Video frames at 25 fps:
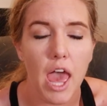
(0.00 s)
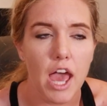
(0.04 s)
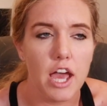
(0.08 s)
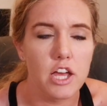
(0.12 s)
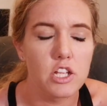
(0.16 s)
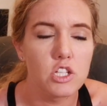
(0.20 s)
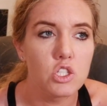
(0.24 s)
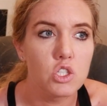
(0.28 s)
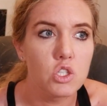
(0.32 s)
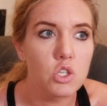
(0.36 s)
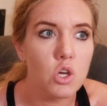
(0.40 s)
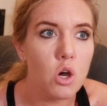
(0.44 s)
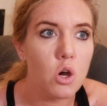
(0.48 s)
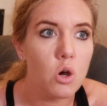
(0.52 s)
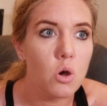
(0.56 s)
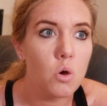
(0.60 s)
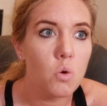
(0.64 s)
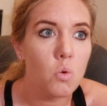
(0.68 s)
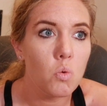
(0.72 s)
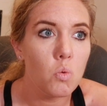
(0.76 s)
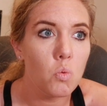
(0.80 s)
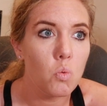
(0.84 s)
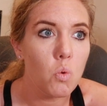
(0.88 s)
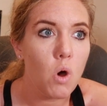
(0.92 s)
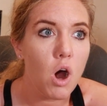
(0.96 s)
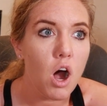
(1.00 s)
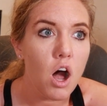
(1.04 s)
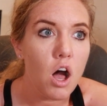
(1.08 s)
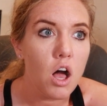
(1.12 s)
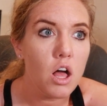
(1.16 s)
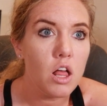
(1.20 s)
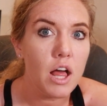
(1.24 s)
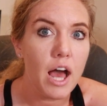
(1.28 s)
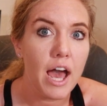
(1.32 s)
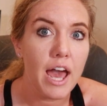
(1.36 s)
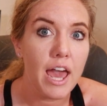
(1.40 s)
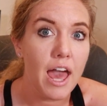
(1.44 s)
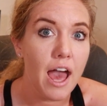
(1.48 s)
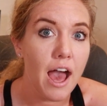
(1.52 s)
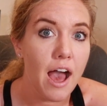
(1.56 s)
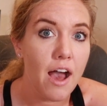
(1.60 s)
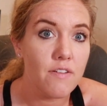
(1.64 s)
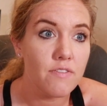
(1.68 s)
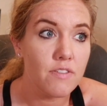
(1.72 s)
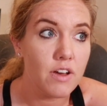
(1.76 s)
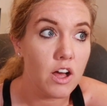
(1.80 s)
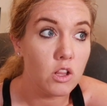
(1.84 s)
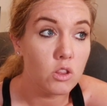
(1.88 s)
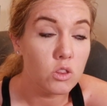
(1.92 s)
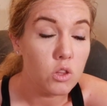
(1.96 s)
And so while I
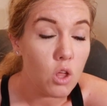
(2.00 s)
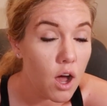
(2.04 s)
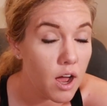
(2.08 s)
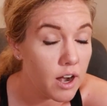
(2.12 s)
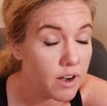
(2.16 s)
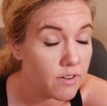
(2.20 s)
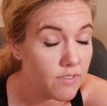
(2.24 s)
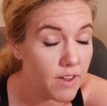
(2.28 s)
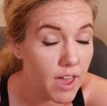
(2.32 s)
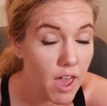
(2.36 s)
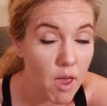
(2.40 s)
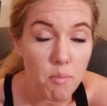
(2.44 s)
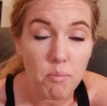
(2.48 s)
have a lot of